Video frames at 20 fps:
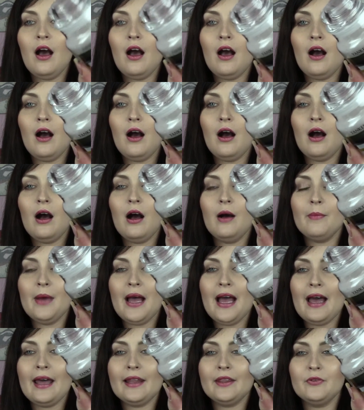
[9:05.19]

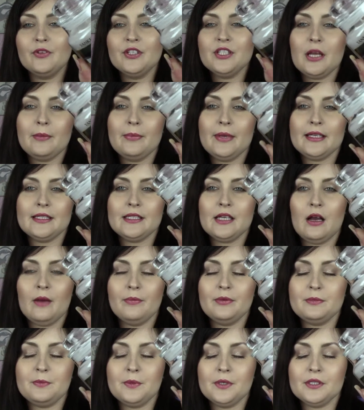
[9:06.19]
And the reason I picked it
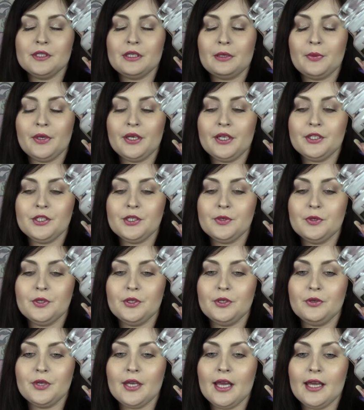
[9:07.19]
up is because I went into a
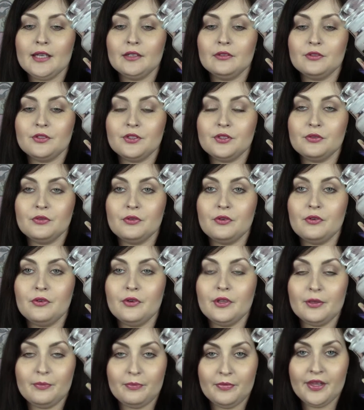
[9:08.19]
new candle
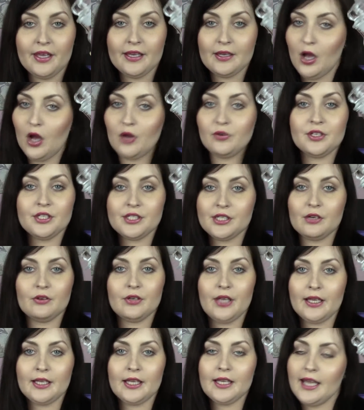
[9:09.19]
store that they only
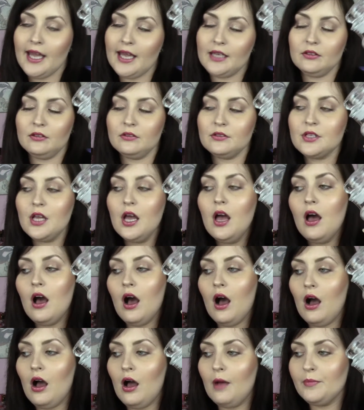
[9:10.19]
sell Yankee candles
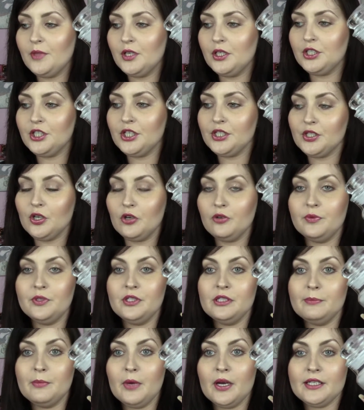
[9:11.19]
that just
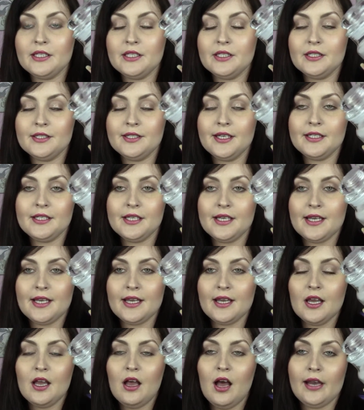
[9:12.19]
opened in my
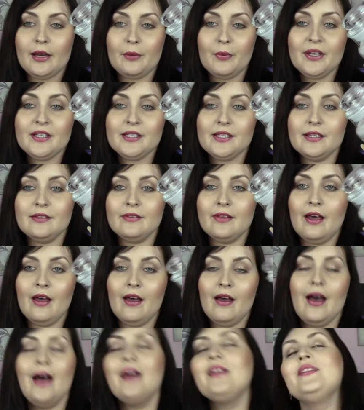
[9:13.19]
city, and I went in
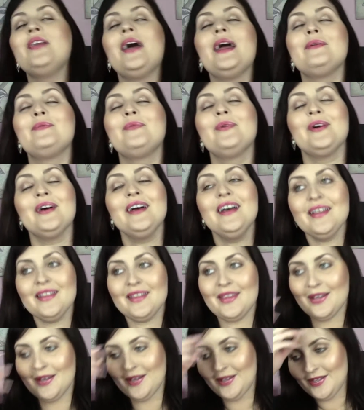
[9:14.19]
there and they were
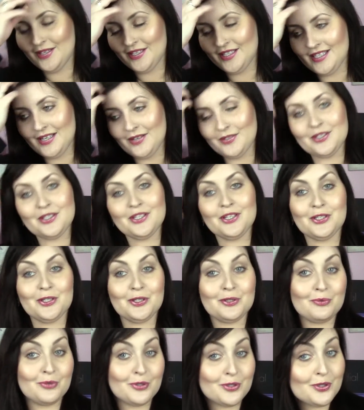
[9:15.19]
the sales
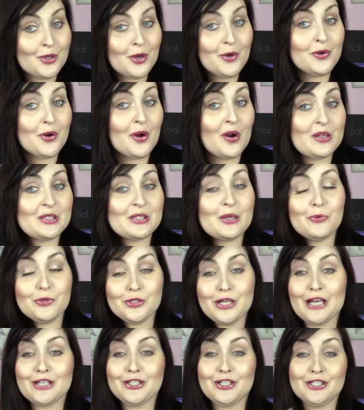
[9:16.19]
assistants were so nice. I
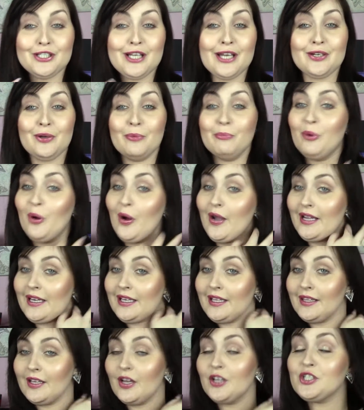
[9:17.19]
wasn't actually intending on buying
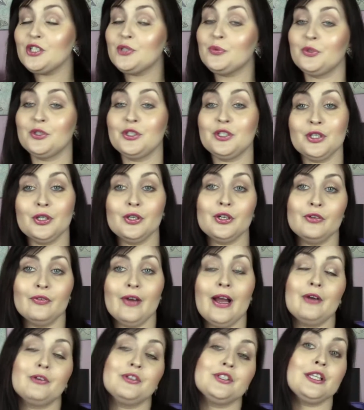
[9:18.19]
anything. I just wanted to look
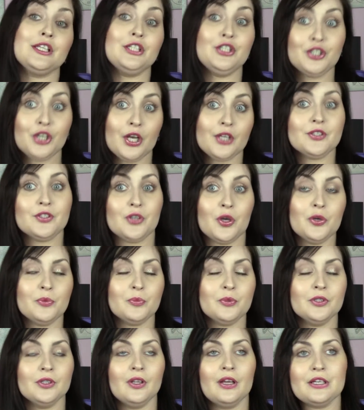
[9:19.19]
around because they just
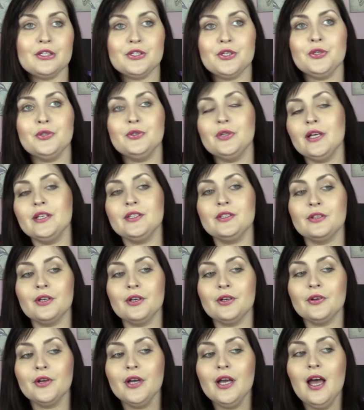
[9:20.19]
opened like 2 days
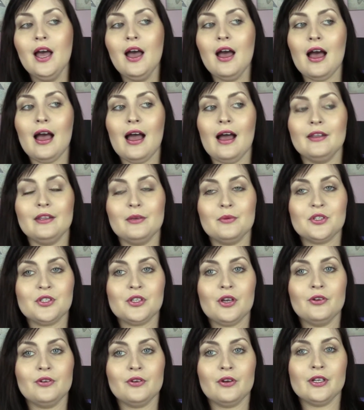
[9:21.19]
ago, and they were
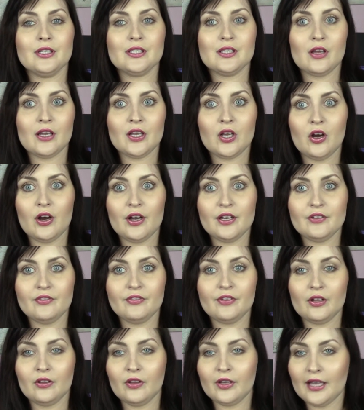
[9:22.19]
so nice that I kind
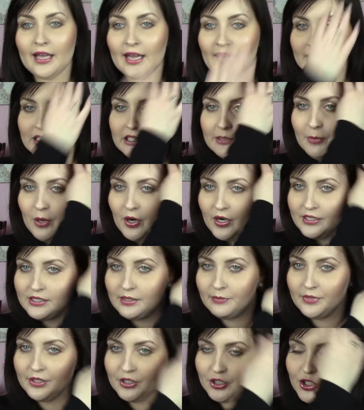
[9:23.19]
of felt like I had to buy
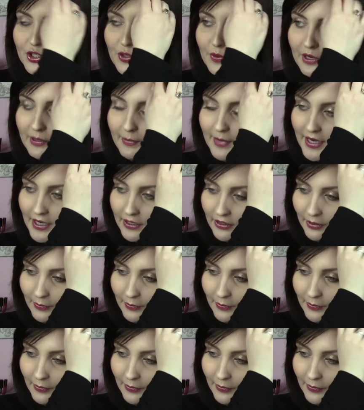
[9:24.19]
something. Do you know what I mean?